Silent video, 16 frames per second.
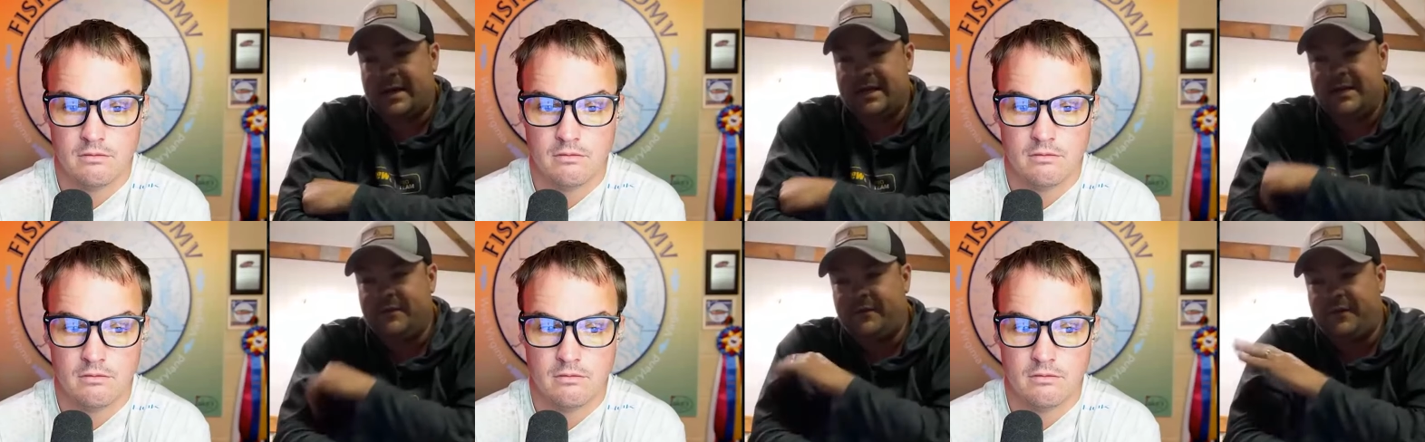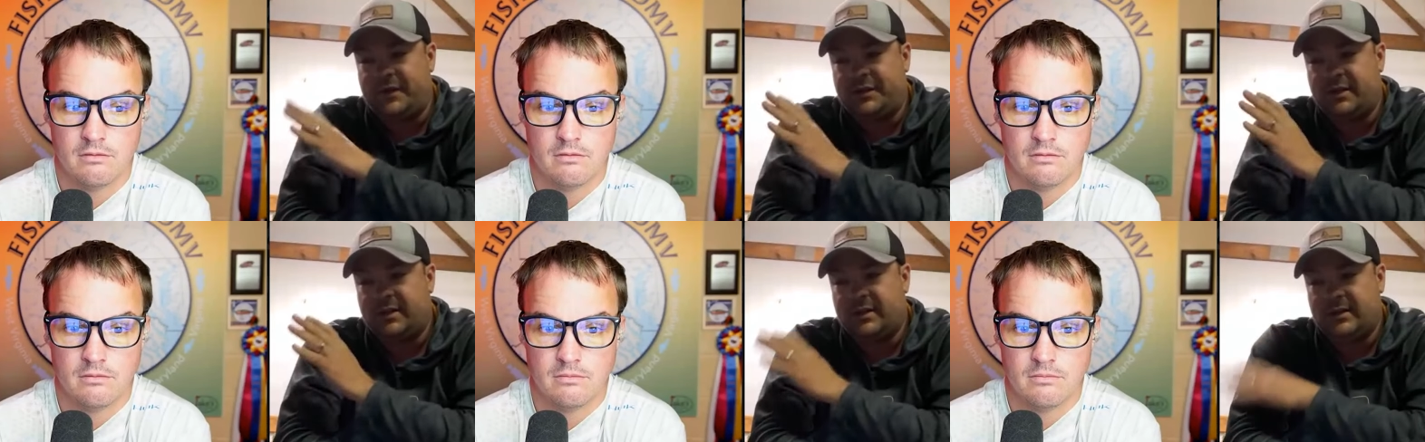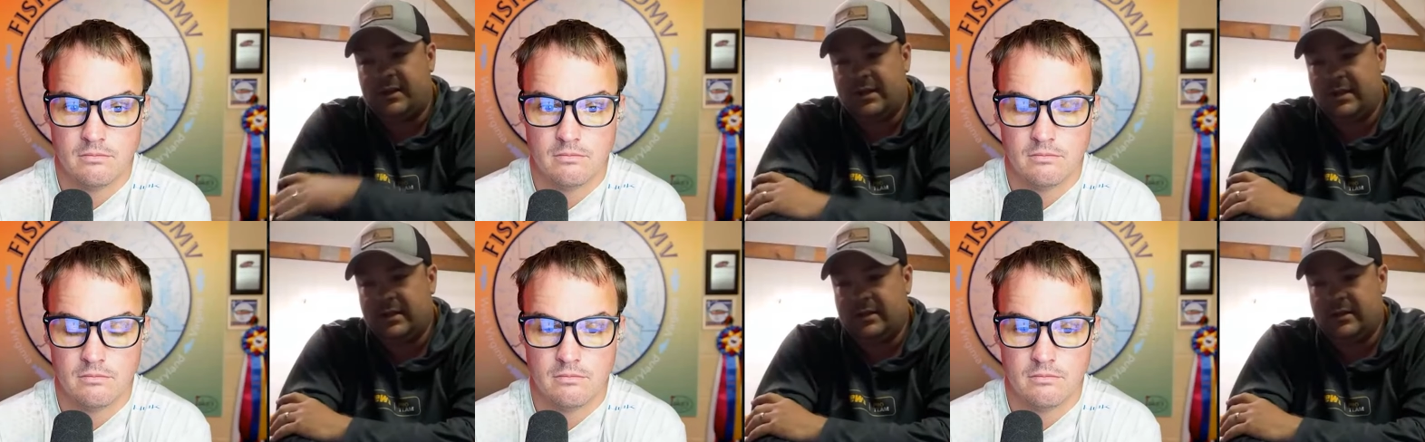Speaker 1: I didn't even fish it
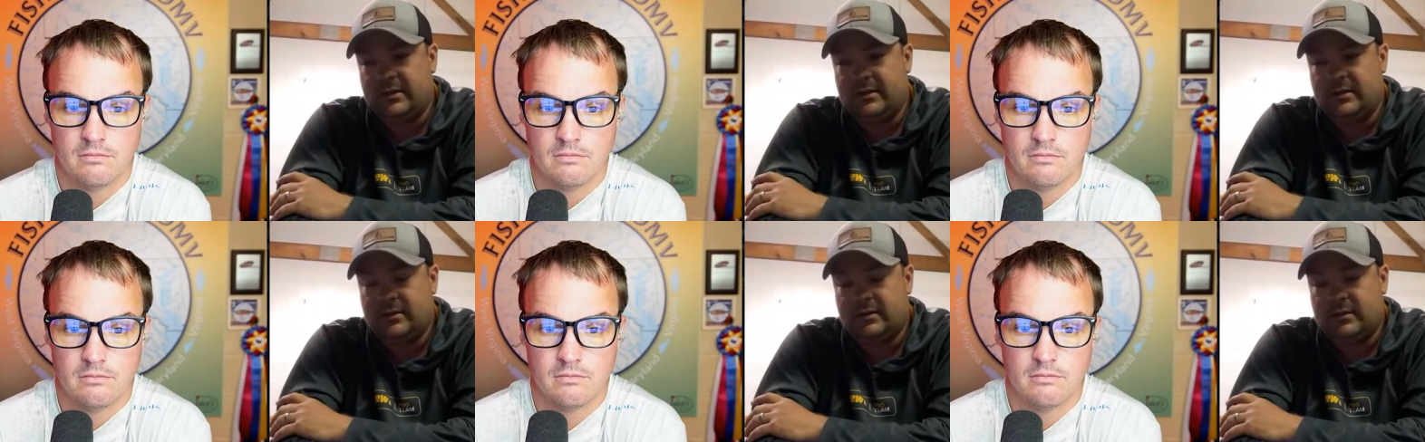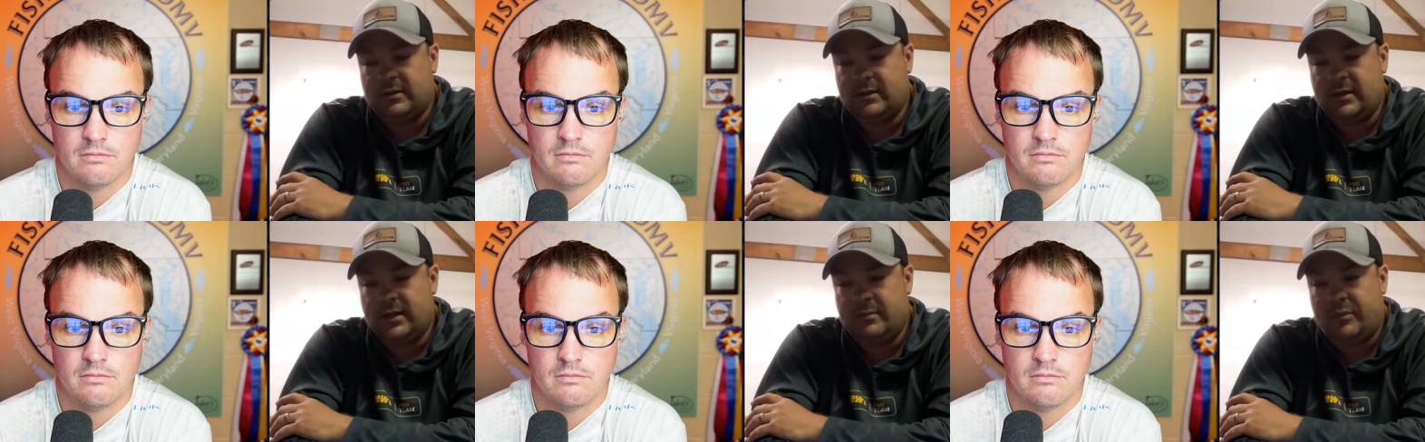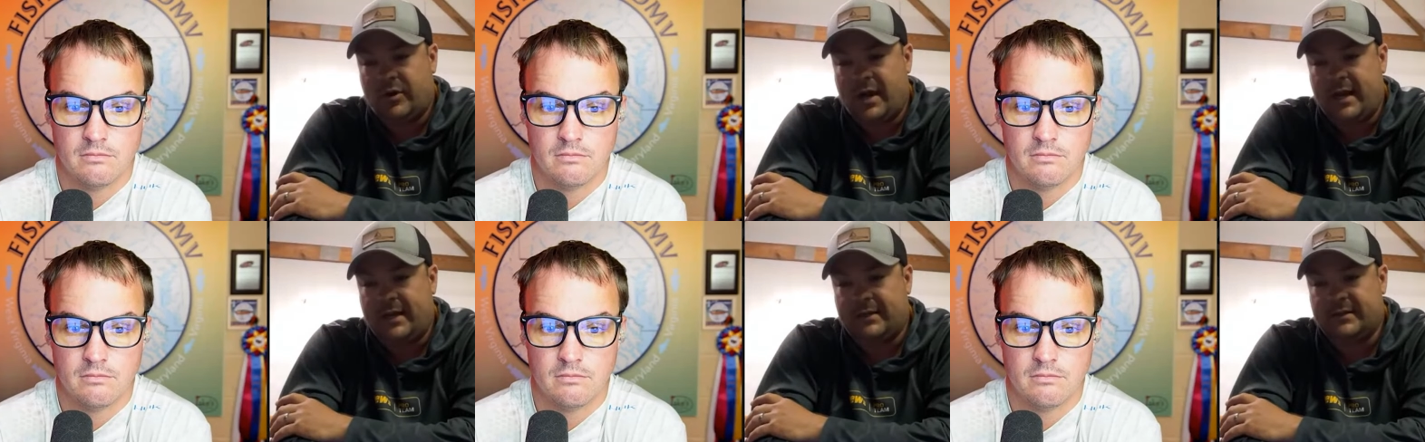in
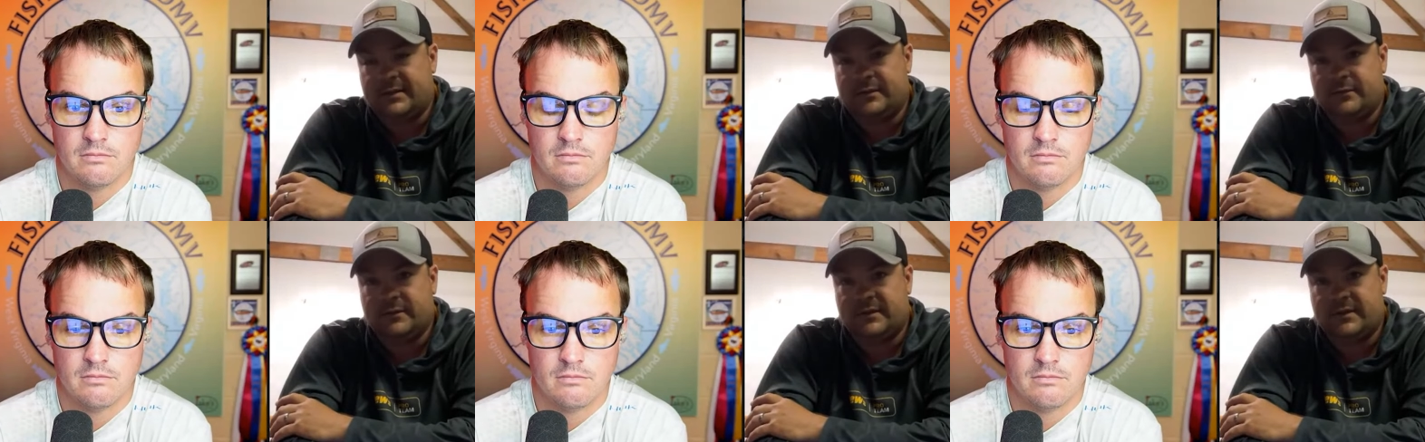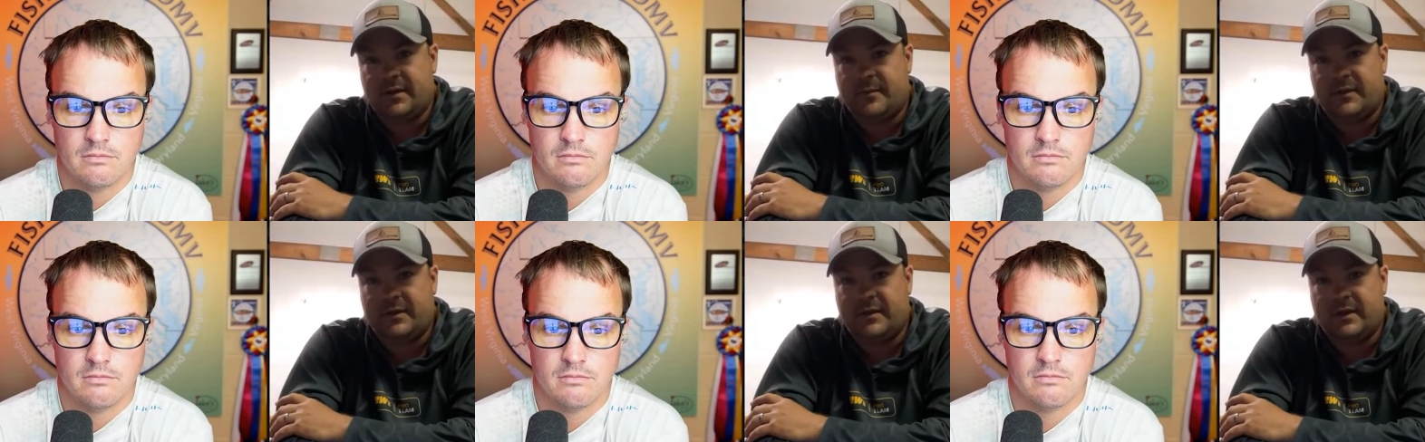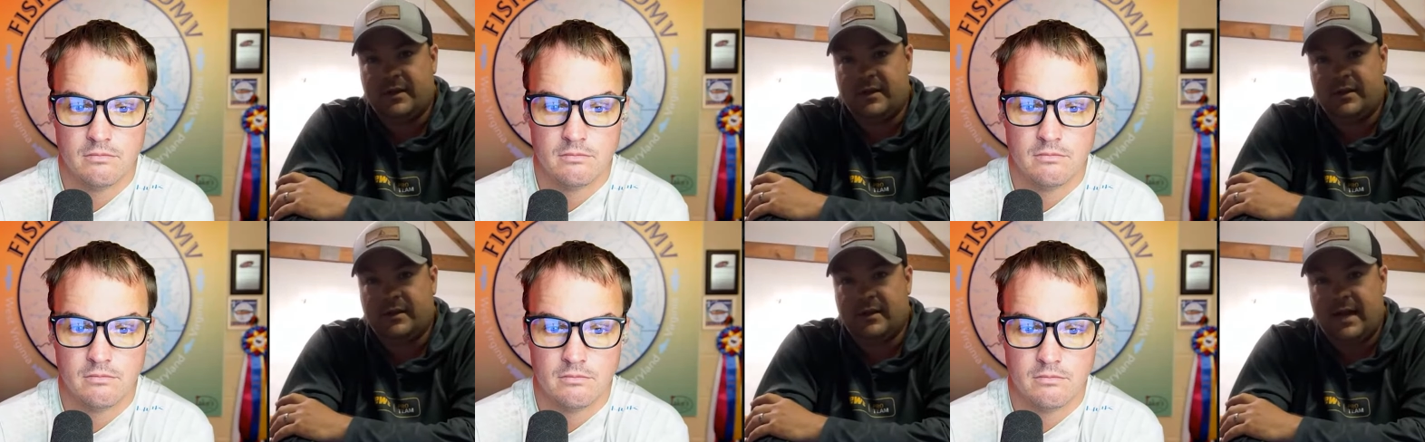practice. It was something
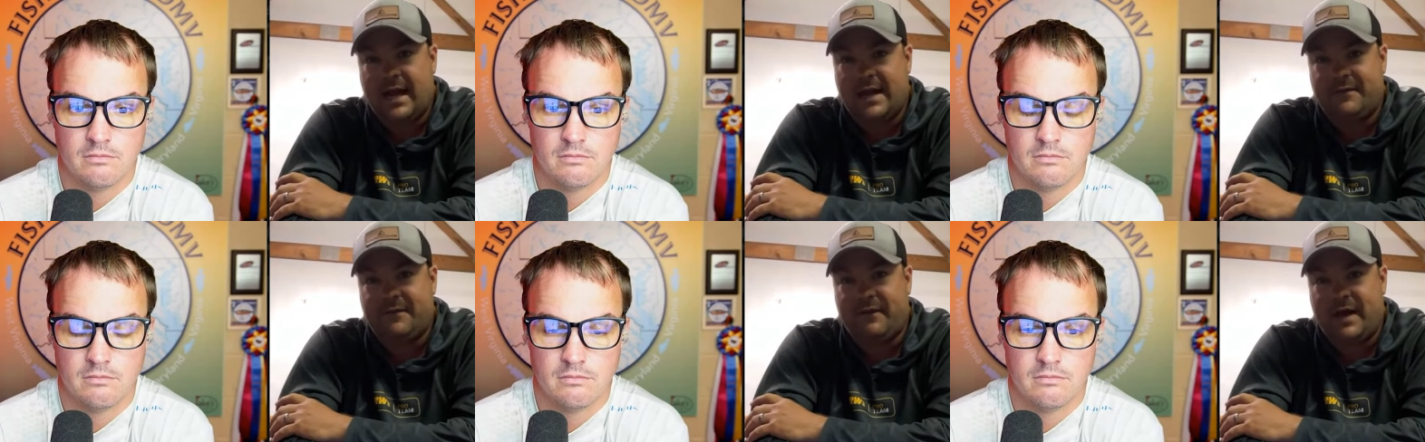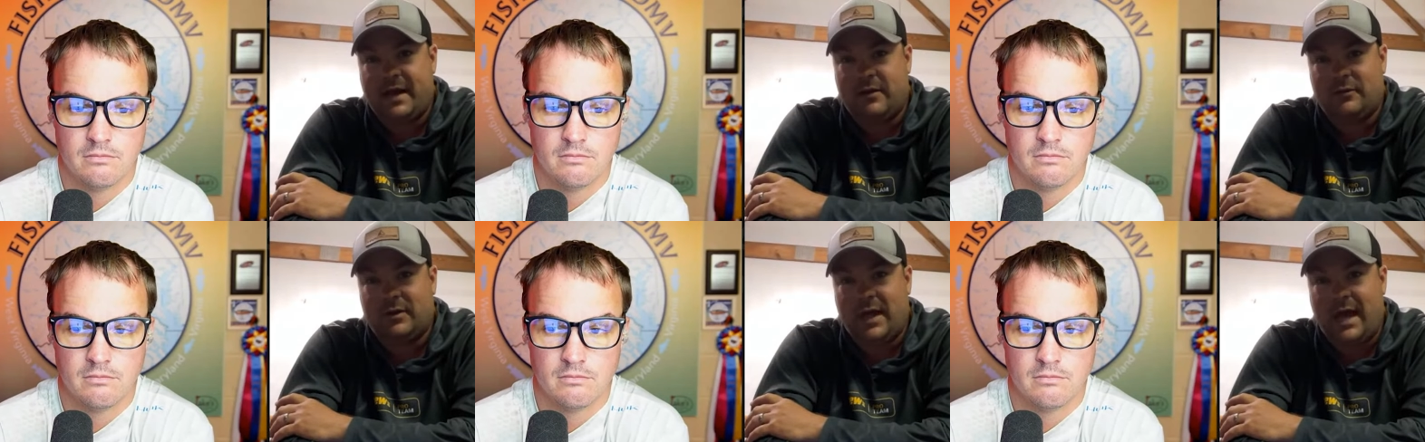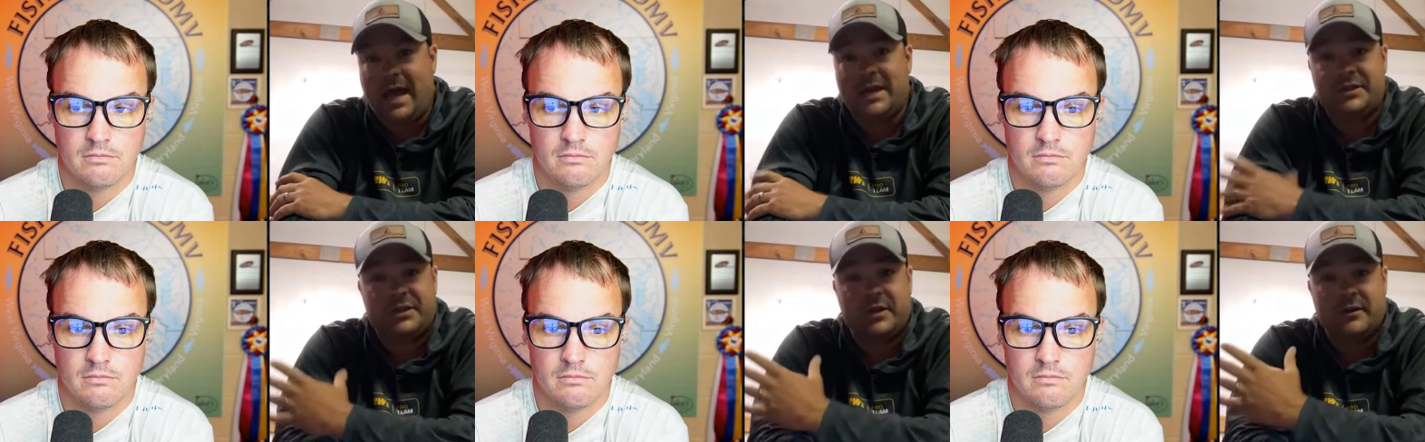that I had found
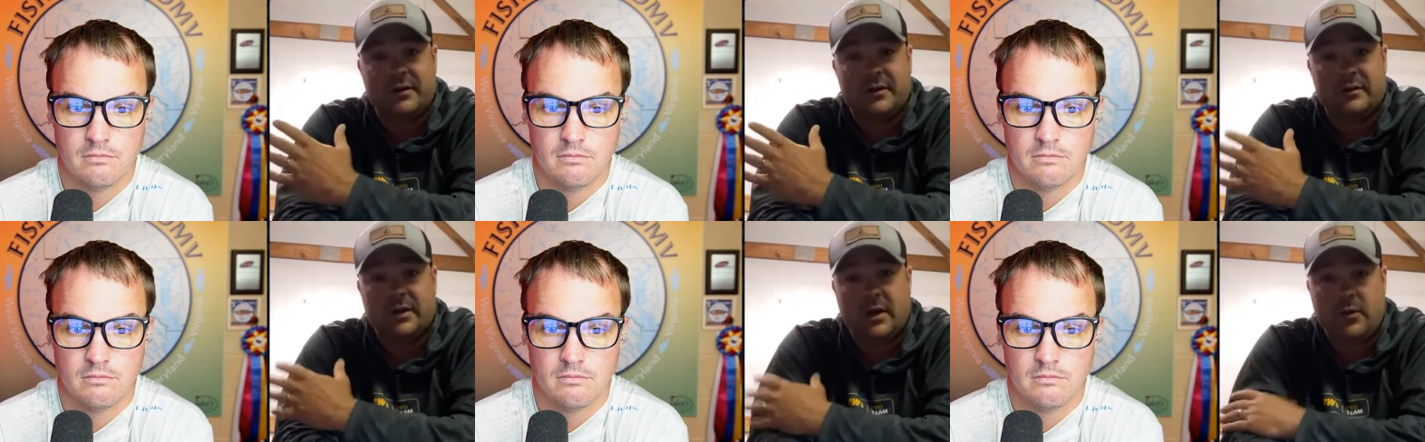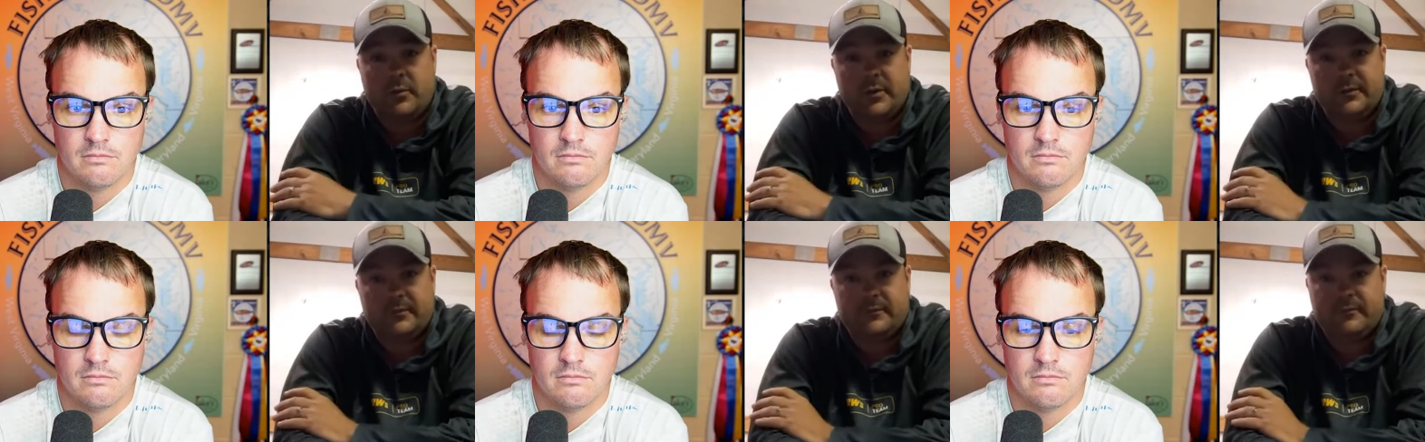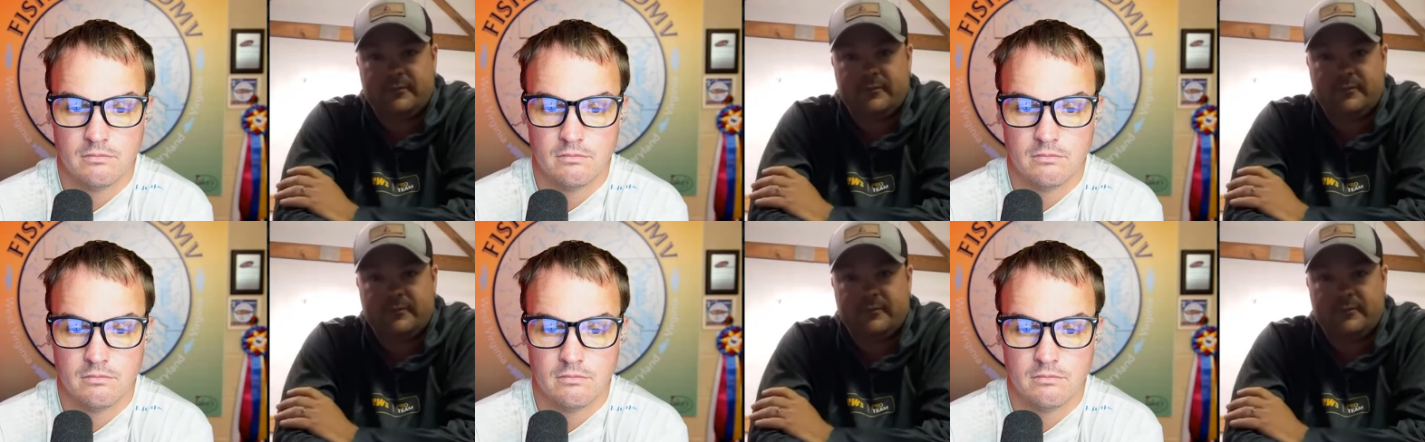last year during the open,